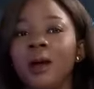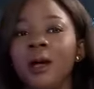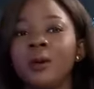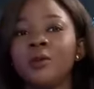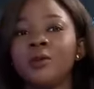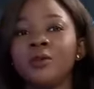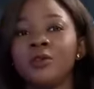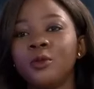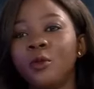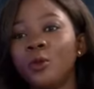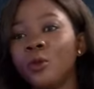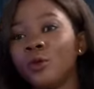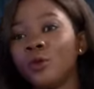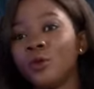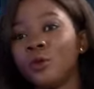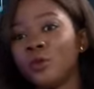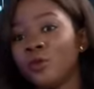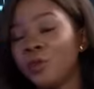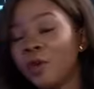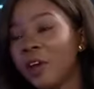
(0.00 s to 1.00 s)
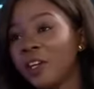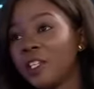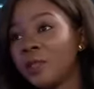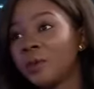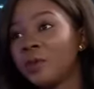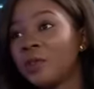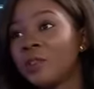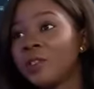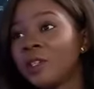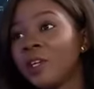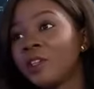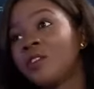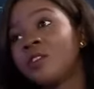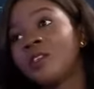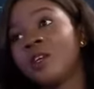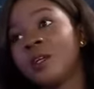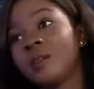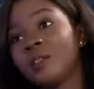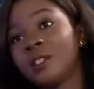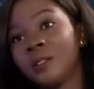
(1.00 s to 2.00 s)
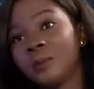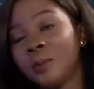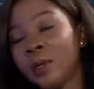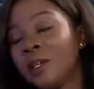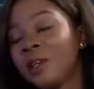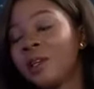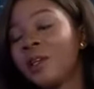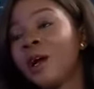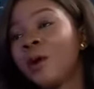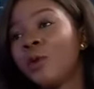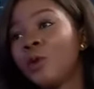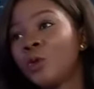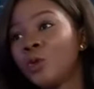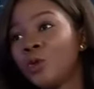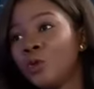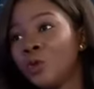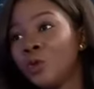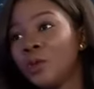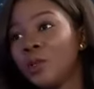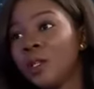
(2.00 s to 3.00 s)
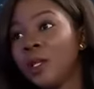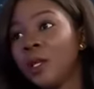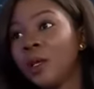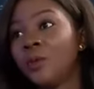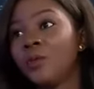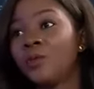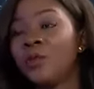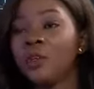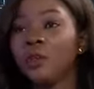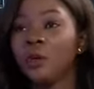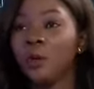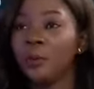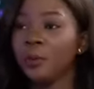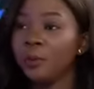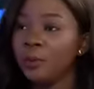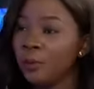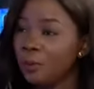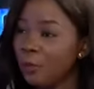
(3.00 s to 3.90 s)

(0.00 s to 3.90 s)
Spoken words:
I would go look for experts, actually spend an hour or two with them, read up